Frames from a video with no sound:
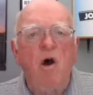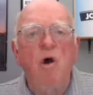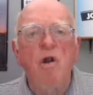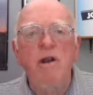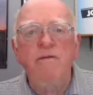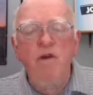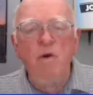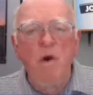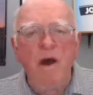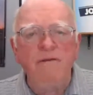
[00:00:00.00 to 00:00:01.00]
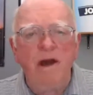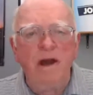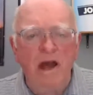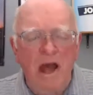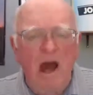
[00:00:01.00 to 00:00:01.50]
Or if you have
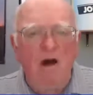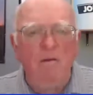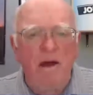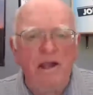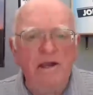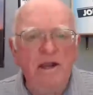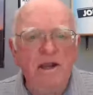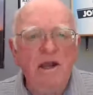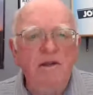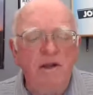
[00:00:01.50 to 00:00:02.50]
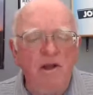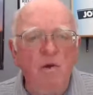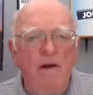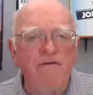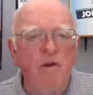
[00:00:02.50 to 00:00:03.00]
a helmet, then
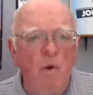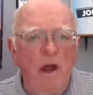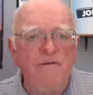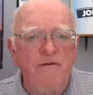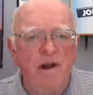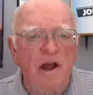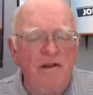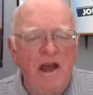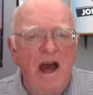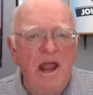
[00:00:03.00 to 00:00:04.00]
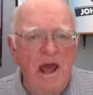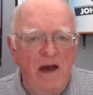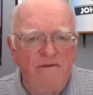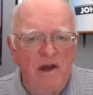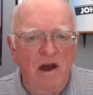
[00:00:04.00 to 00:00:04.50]
you have to wait for another guy to
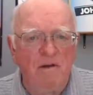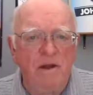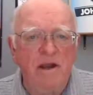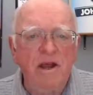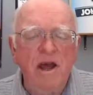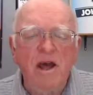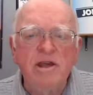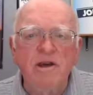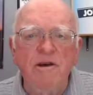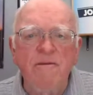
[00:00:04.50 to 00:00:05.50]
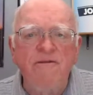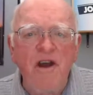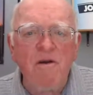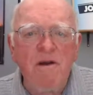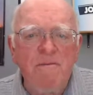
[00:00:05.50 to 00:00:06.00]
have a helmet. So the
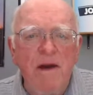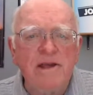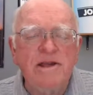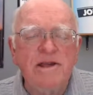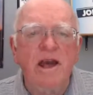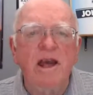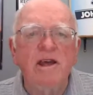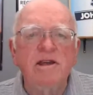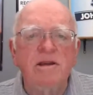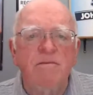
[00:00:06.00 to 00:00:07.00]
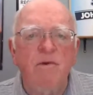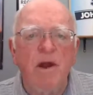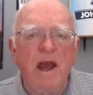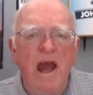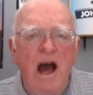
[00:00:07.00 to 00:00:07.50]
very best thing is to
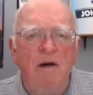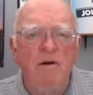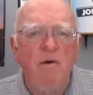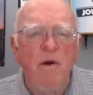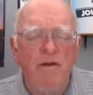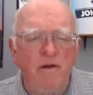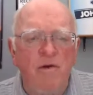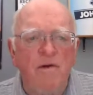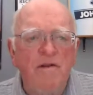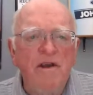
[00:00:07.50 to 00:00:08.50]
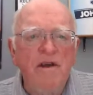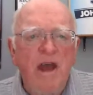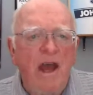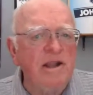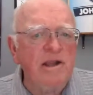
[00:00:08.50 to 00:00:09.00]
bring a helmet with you
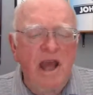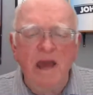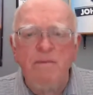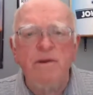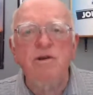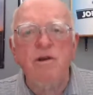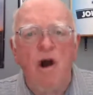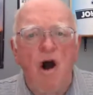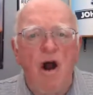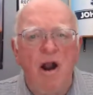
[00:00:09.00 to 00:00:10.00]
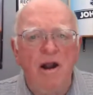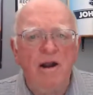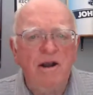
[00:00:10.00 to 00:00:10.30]
and keep it in your car.